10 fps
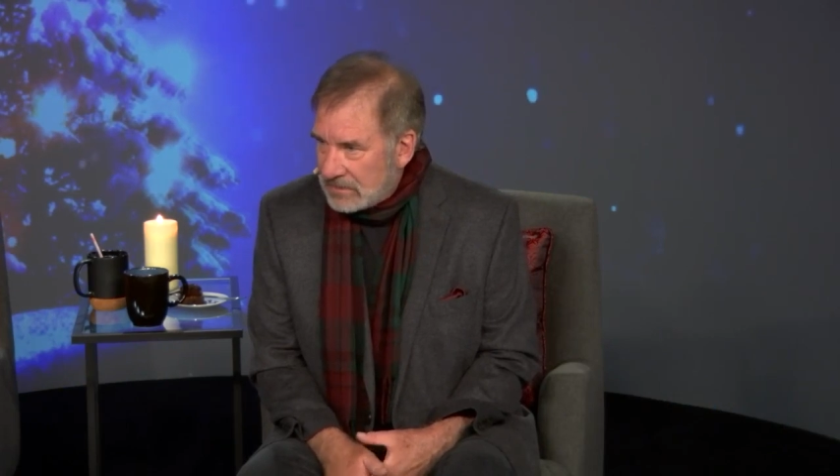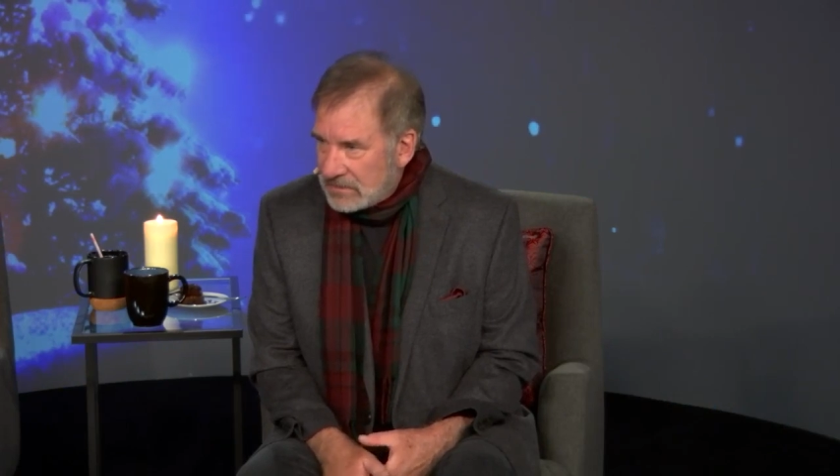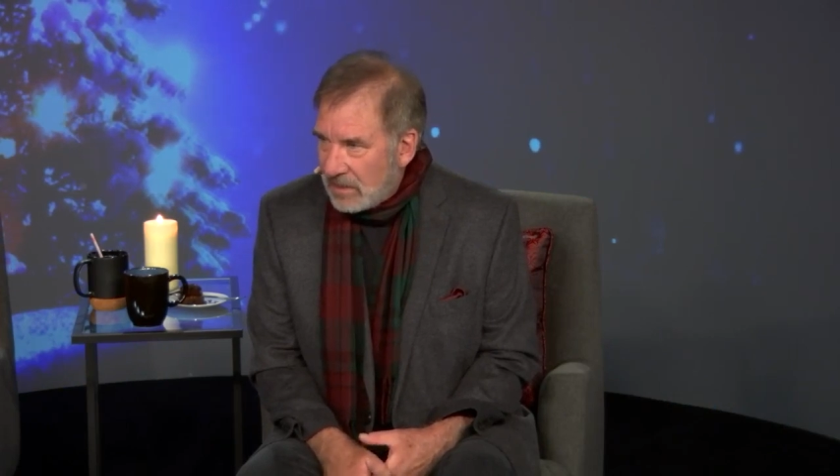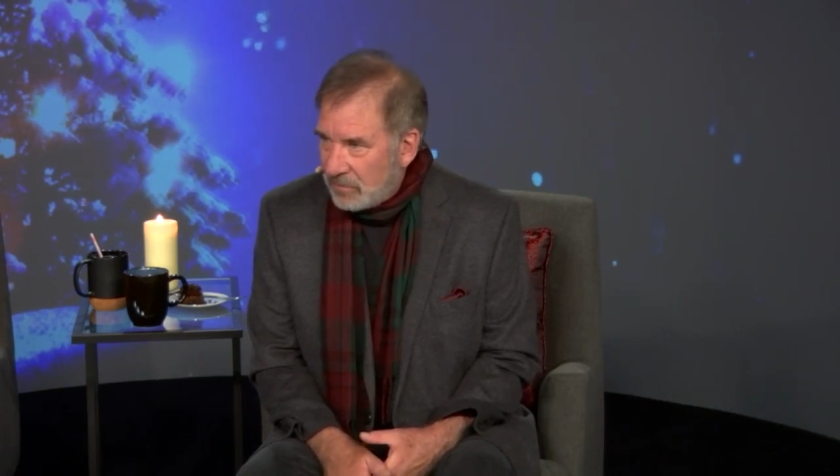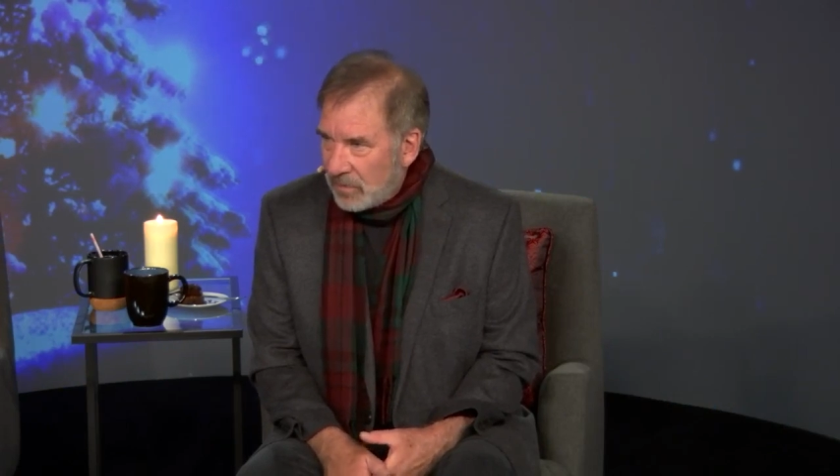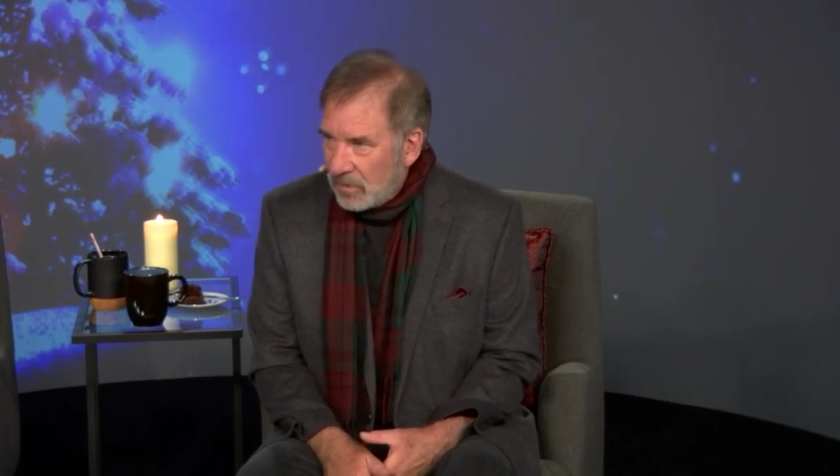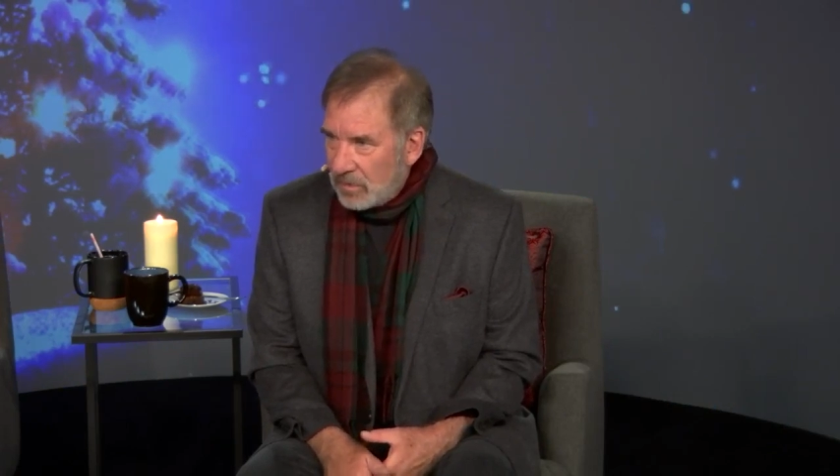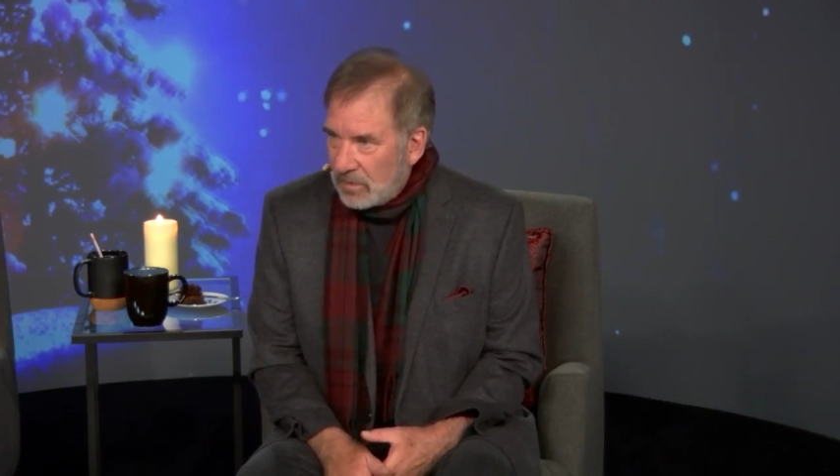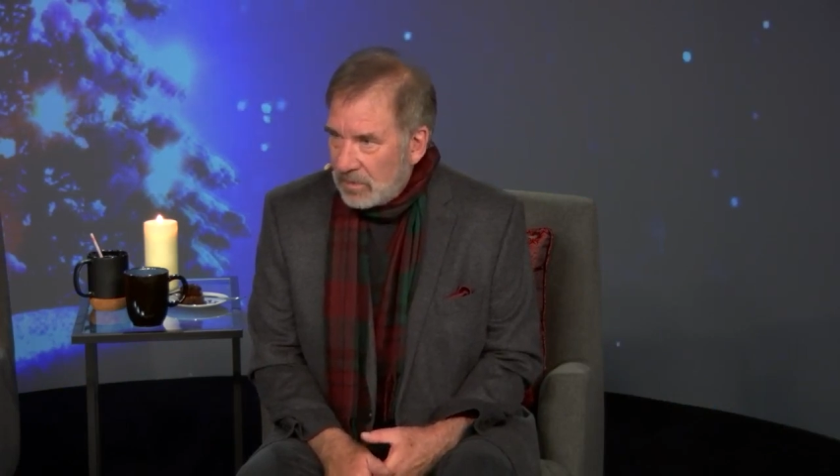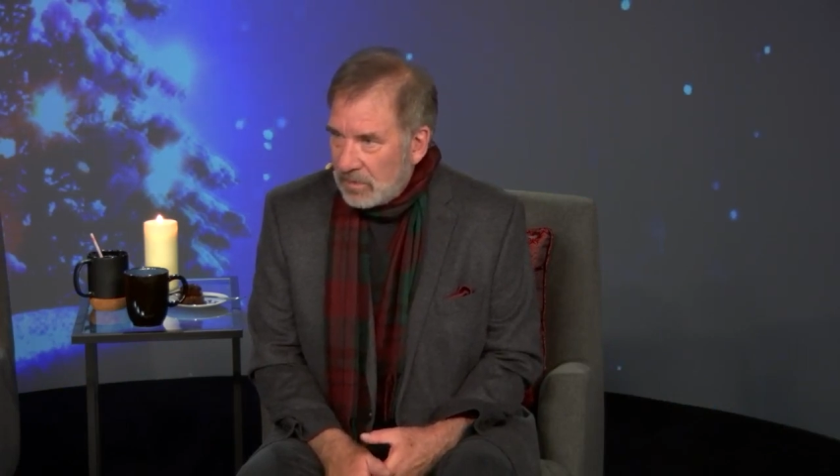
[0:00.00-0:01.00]
this up?
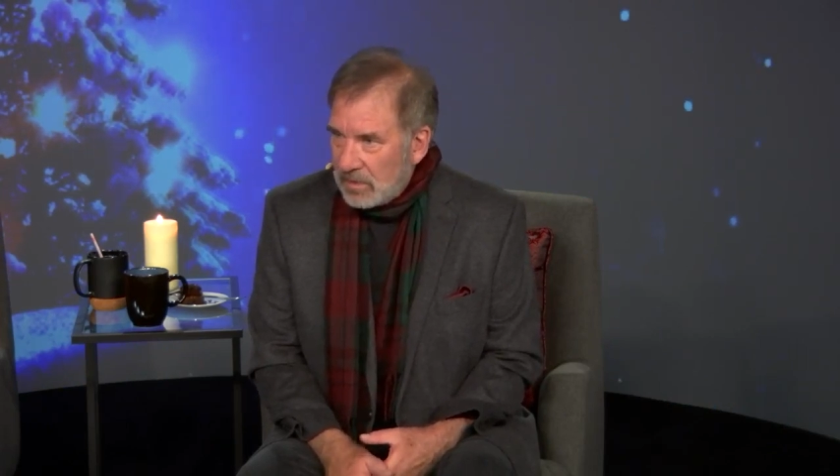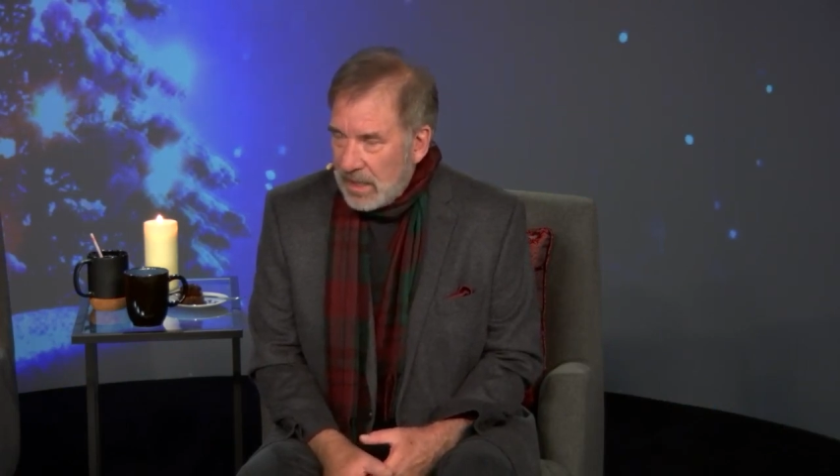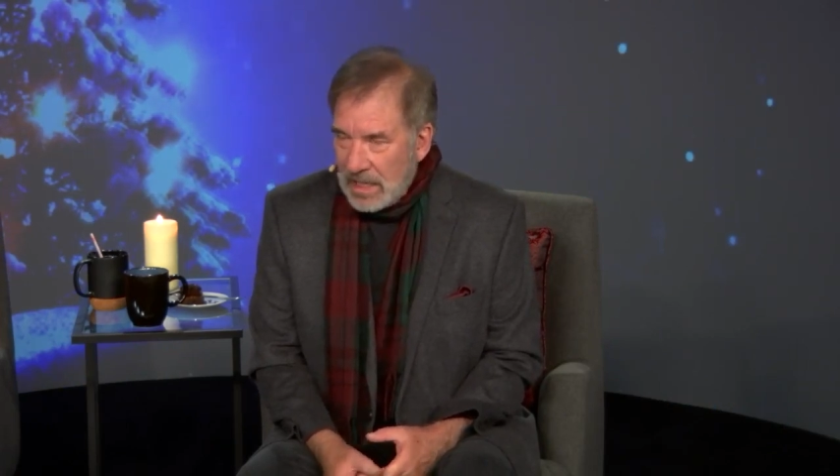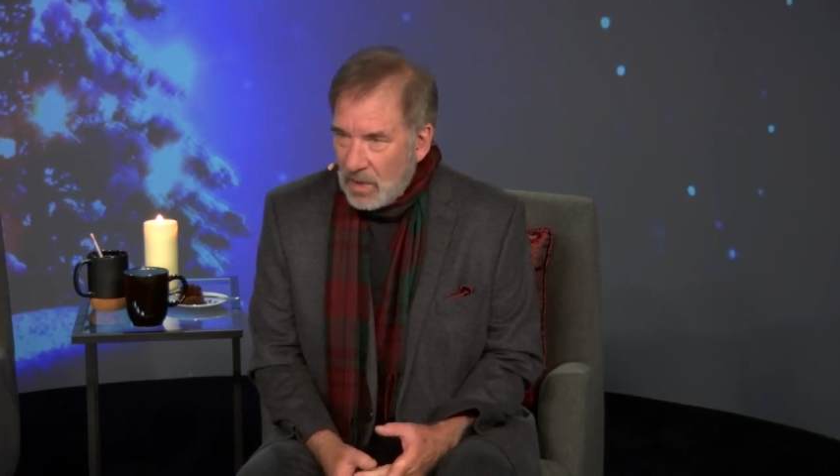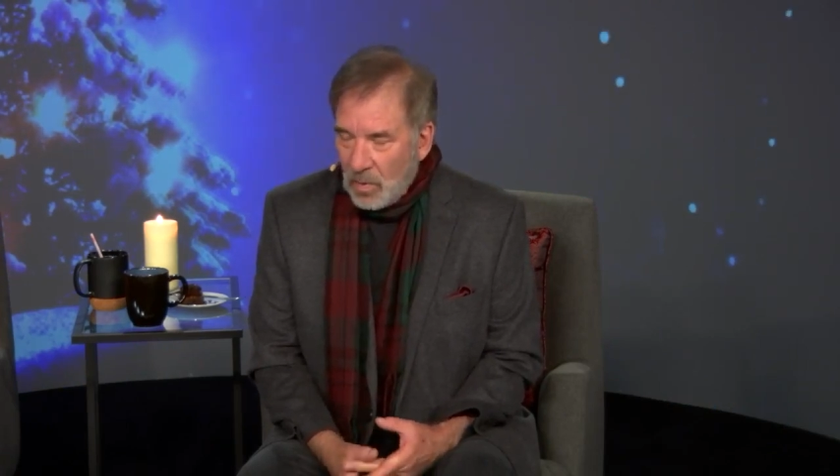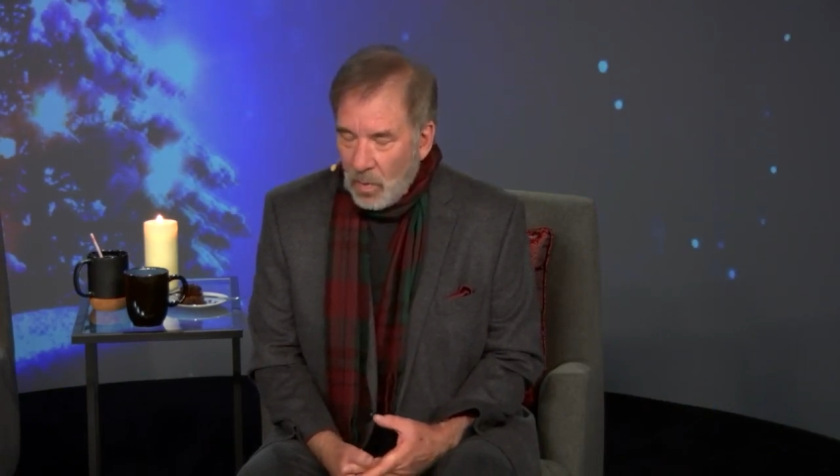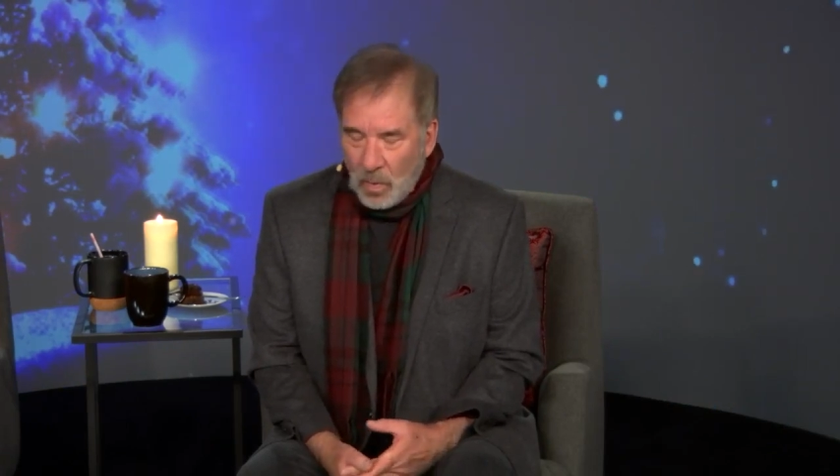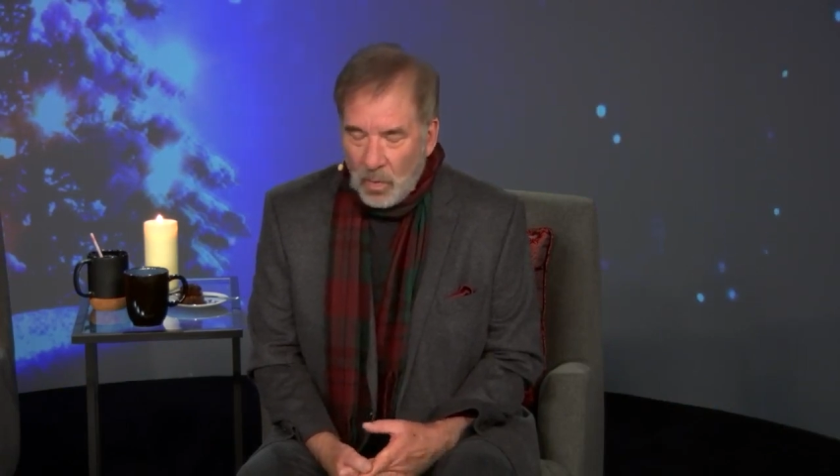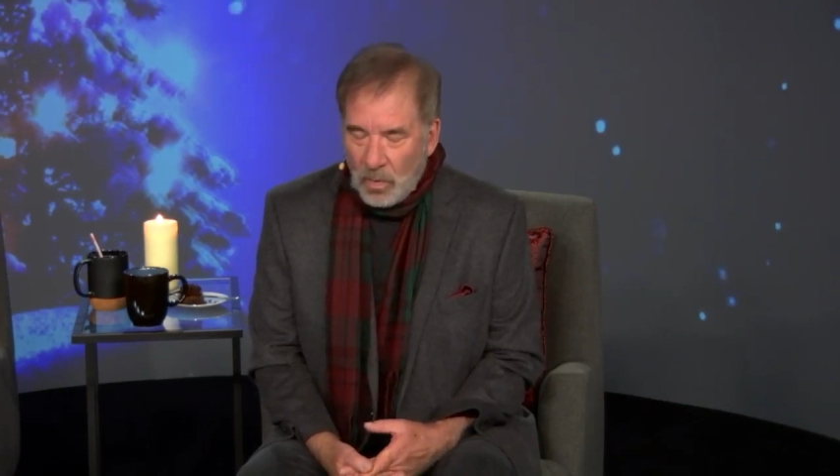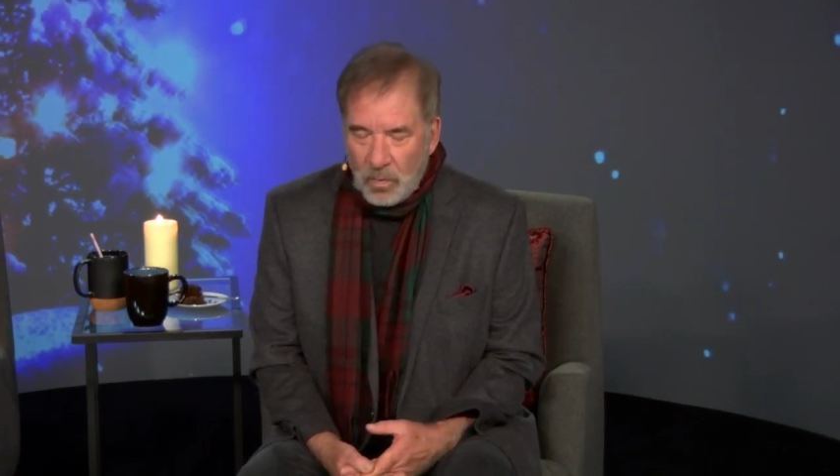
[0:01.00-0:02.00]

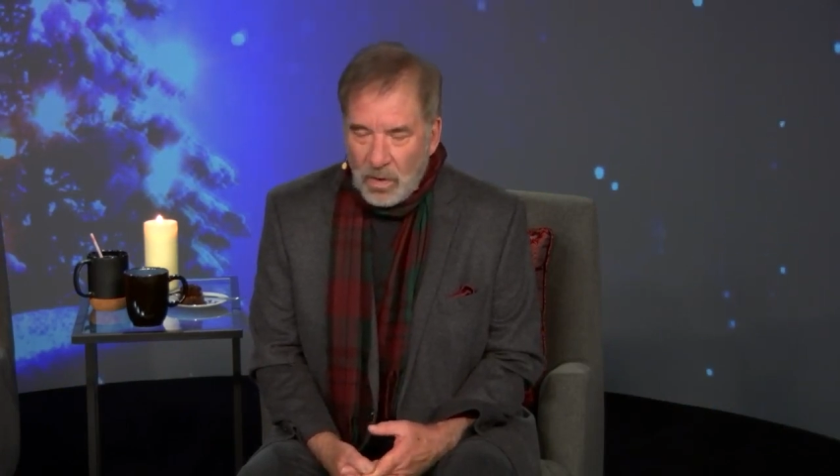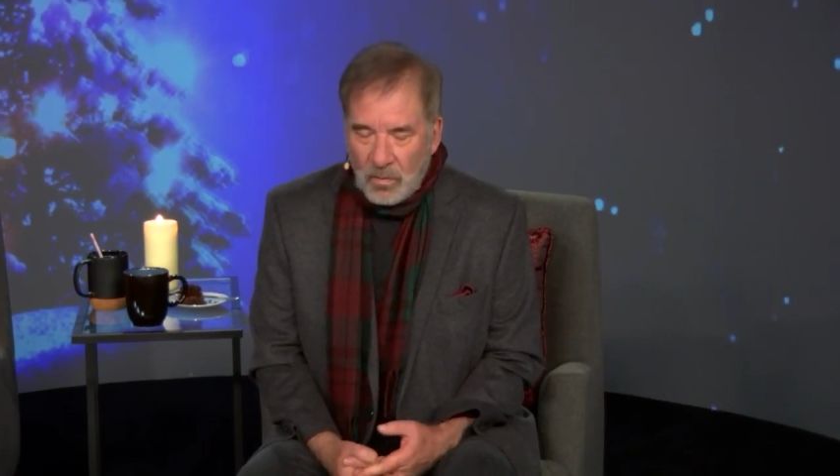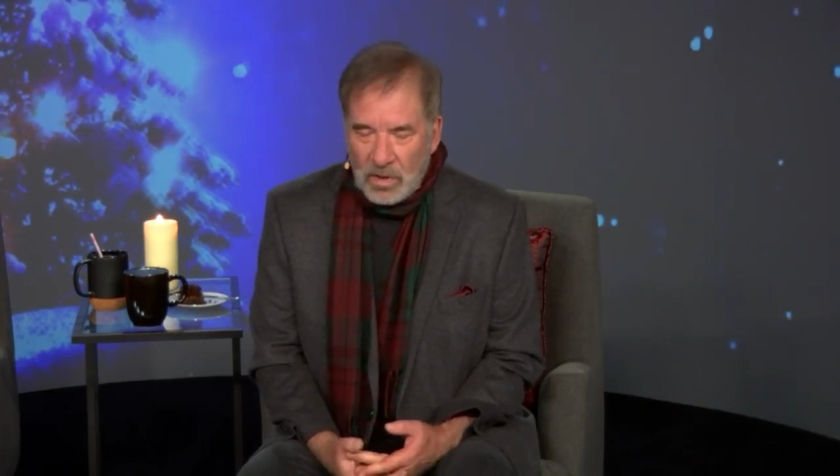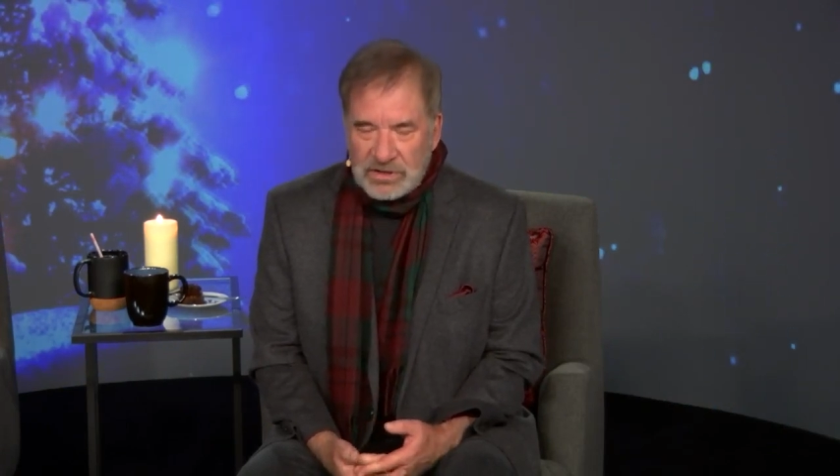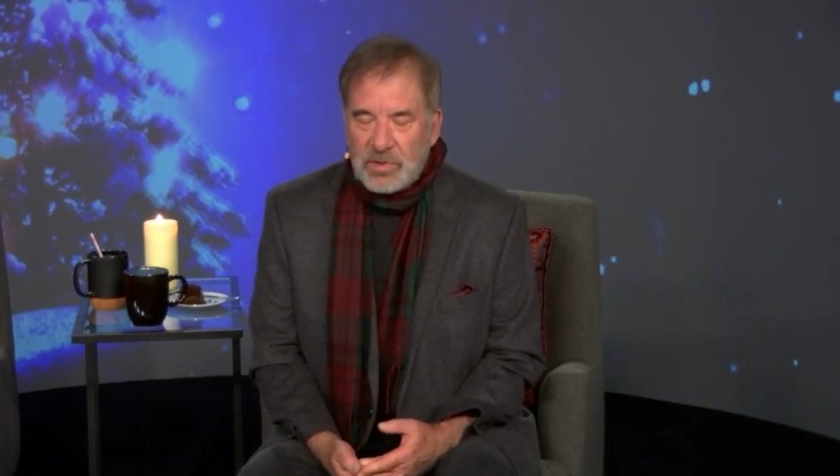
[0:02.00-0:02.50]
What's